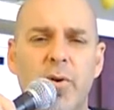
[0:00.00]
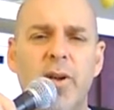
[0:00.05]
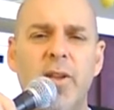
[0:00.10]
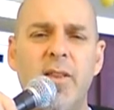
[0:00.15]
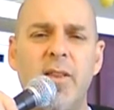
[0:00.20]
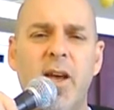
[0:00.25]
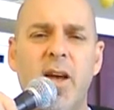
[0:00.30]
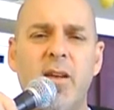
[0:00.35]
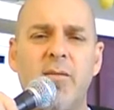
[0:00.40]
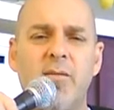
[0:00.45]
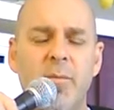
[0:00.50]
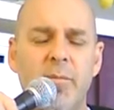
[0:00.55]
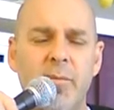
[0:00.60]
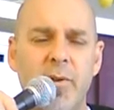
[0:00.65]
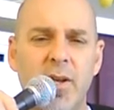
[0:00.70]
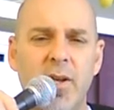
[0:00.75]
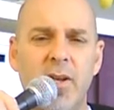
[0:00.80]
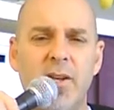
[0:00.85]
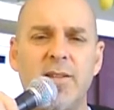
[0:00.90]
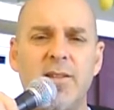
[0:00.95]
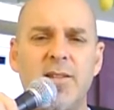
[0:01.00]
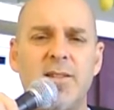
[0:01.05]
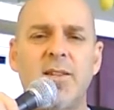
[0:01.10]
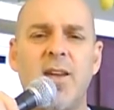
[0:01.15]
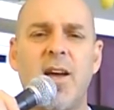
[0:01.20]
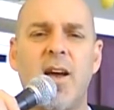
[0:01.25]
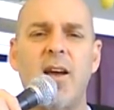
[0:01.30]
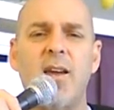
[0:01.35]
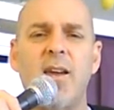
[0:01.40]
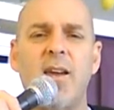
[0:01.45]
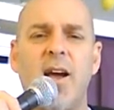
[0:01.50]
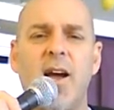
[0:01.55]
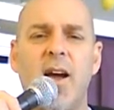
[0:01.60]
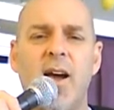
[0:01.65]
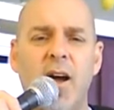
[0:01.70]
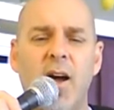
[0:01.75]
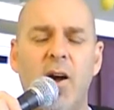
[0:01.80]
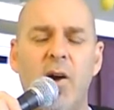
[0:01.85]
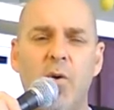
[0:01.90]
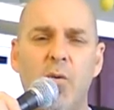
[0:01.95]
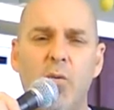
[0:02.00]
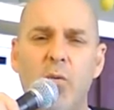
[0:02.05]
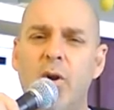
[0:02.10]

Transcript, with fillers: we bring that from the inside